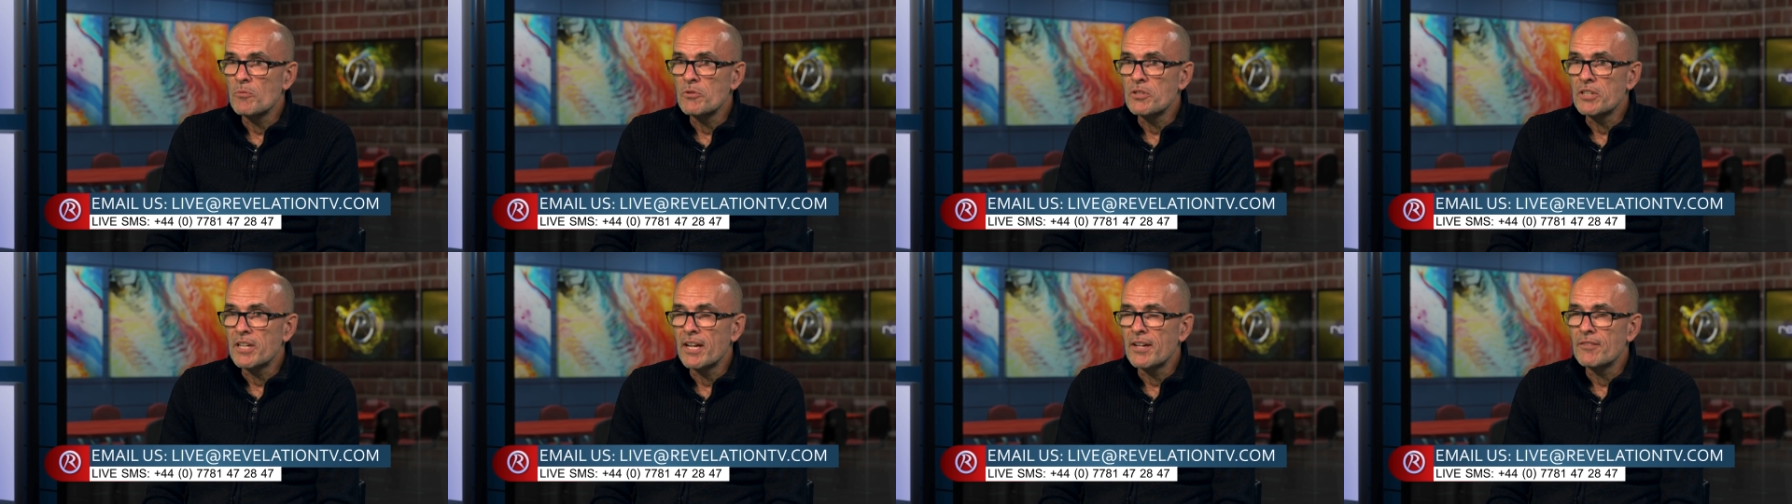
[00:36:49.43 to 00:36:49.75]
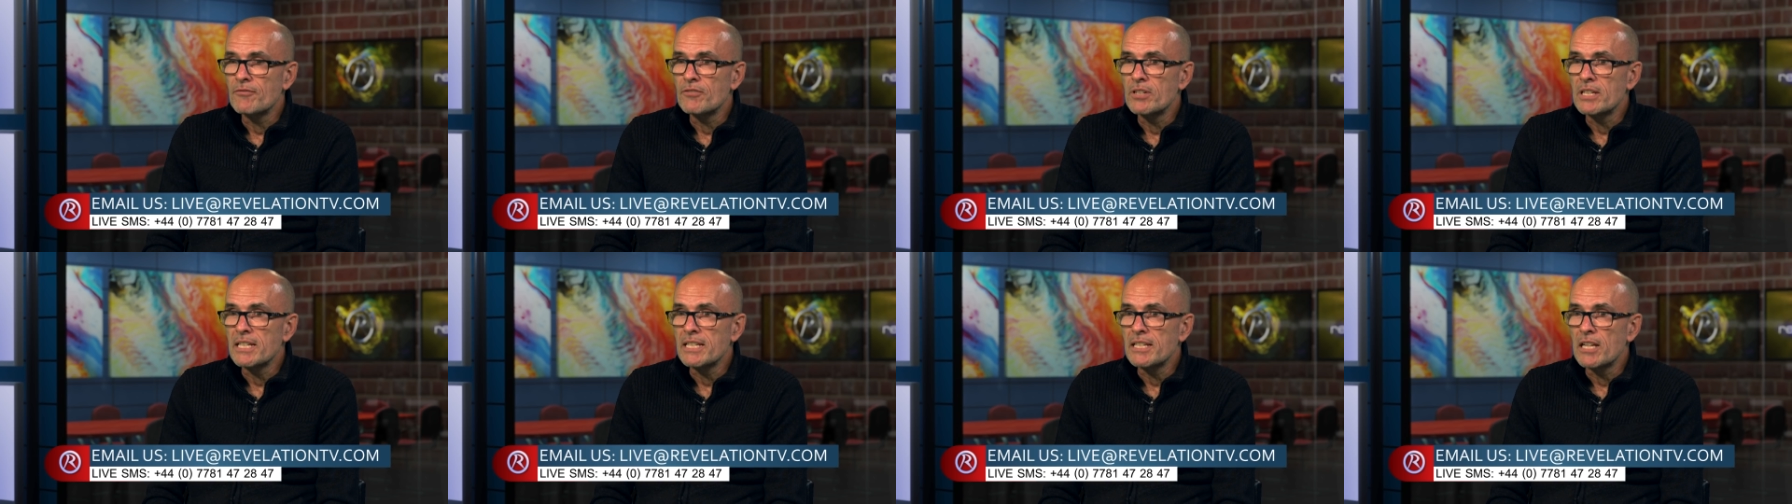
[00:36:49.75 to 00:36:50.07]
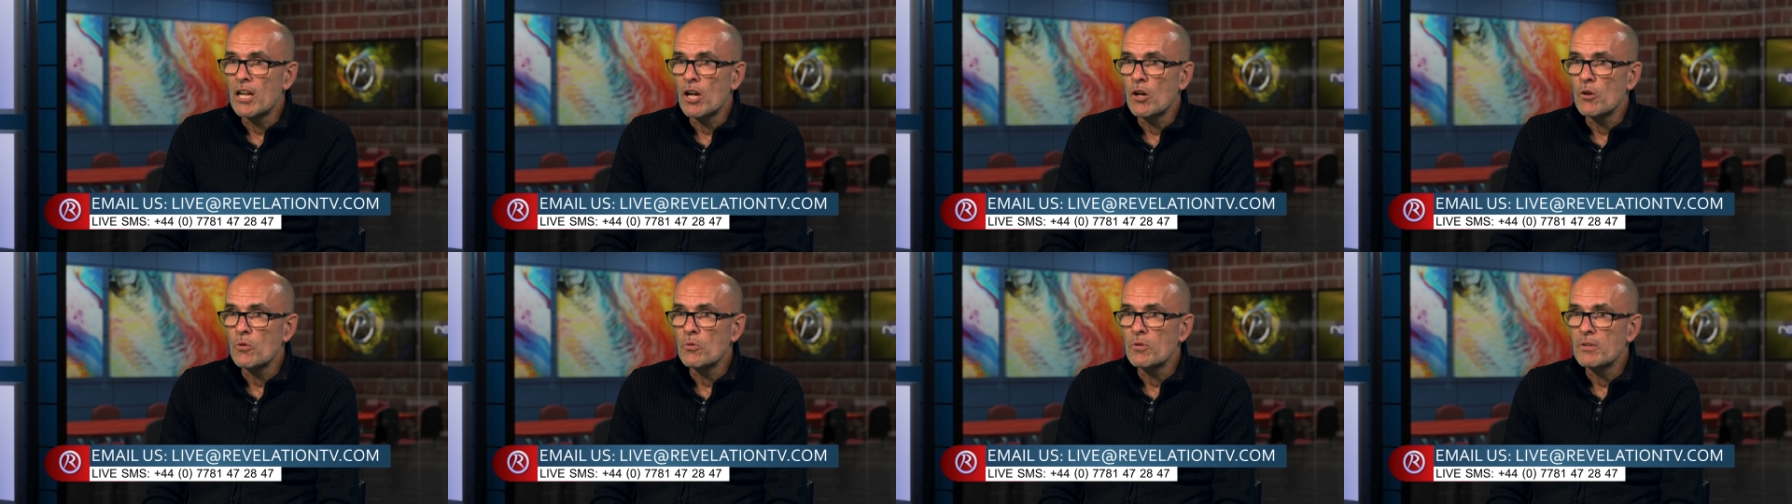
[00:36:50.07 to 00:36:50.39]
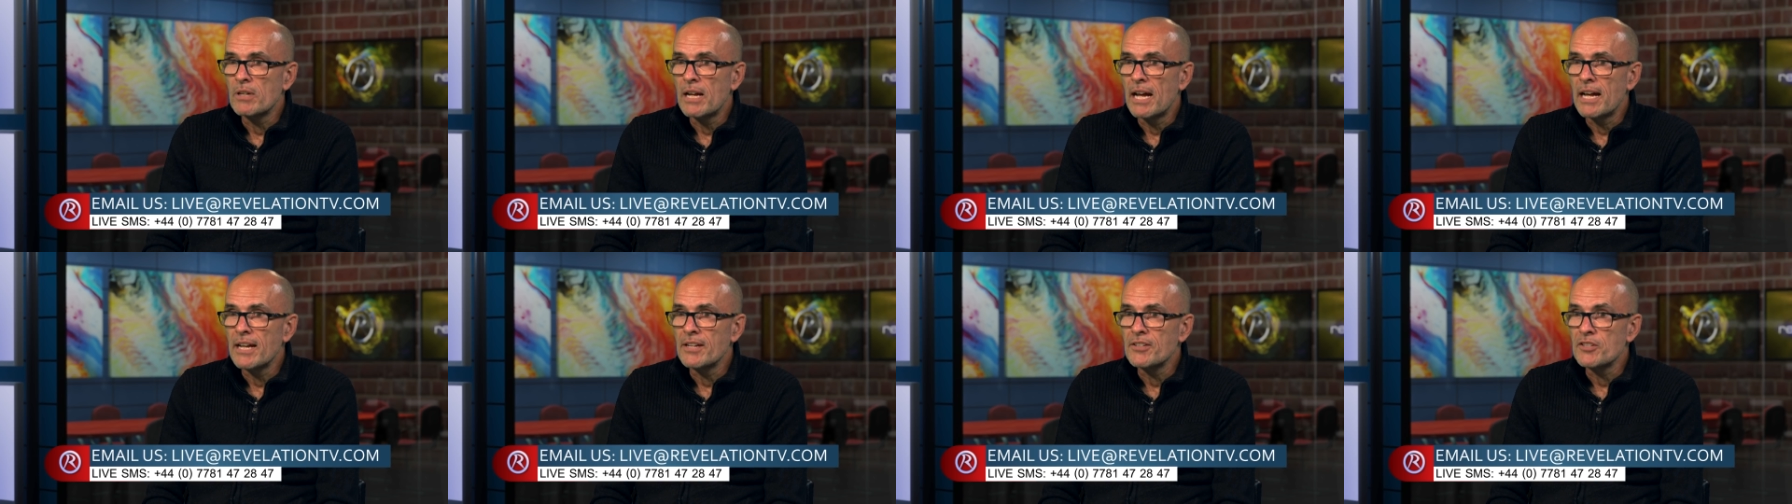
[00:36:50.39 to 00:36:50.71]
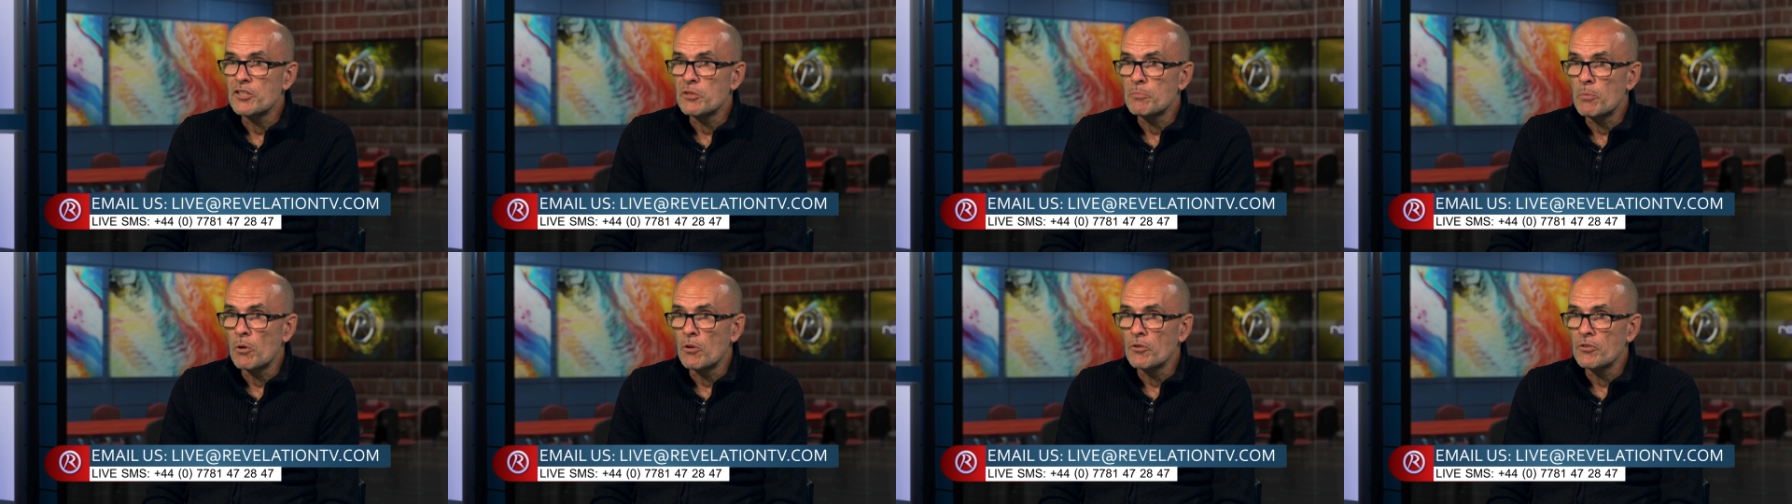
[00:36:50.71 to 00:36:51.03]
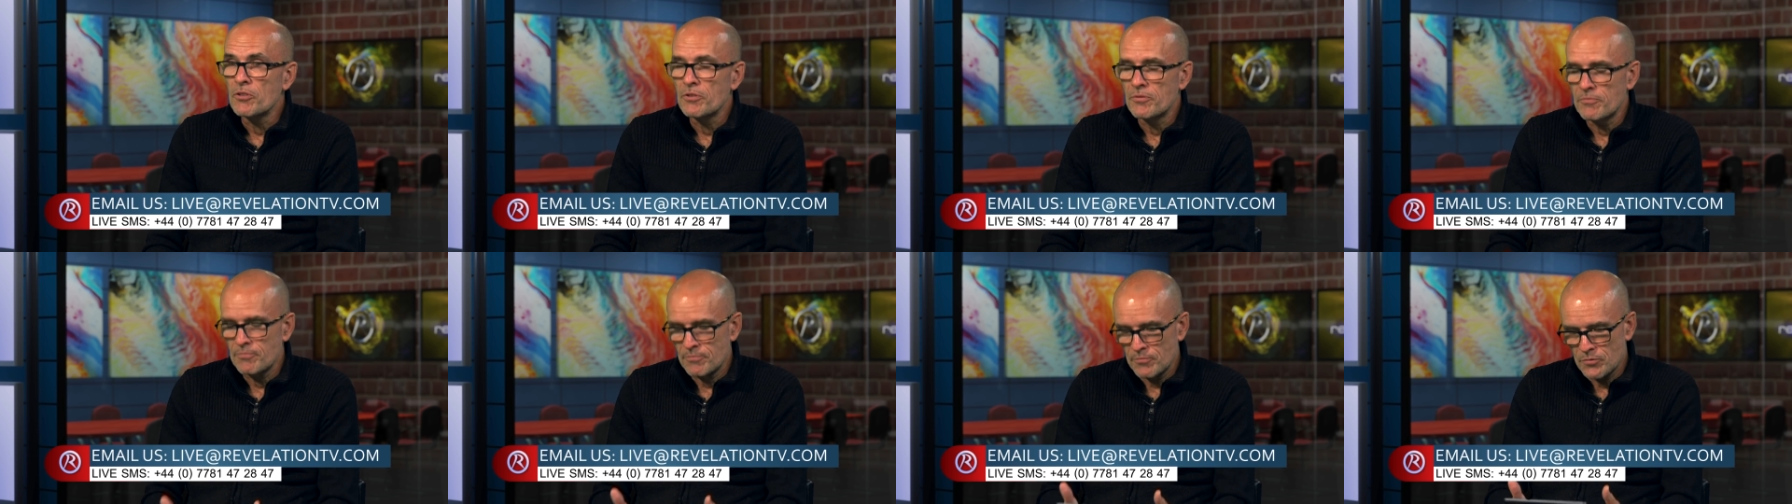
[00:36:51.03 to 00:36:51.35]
you get really low and despondent,